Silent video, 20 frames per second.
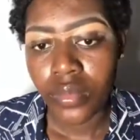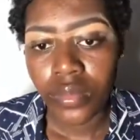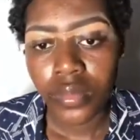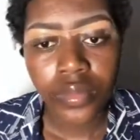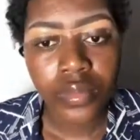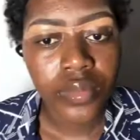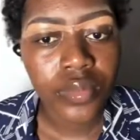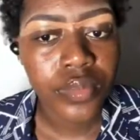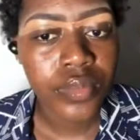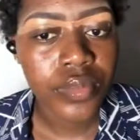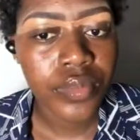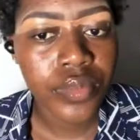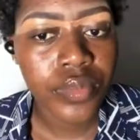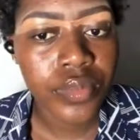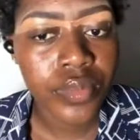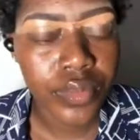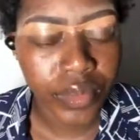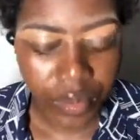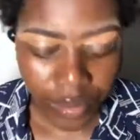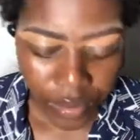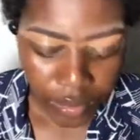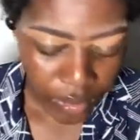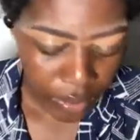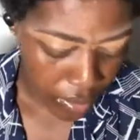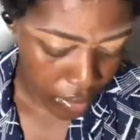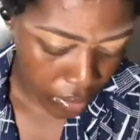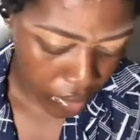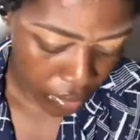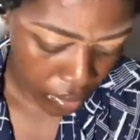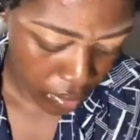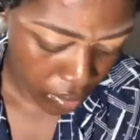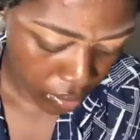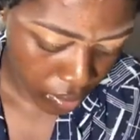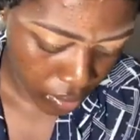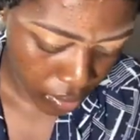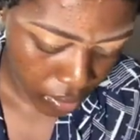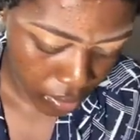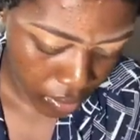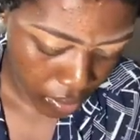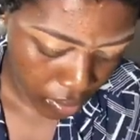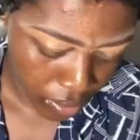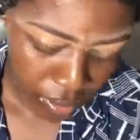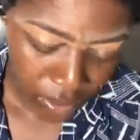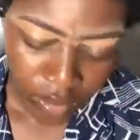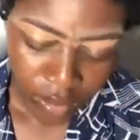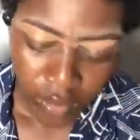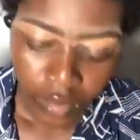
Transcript: So now we are done with the lower brows,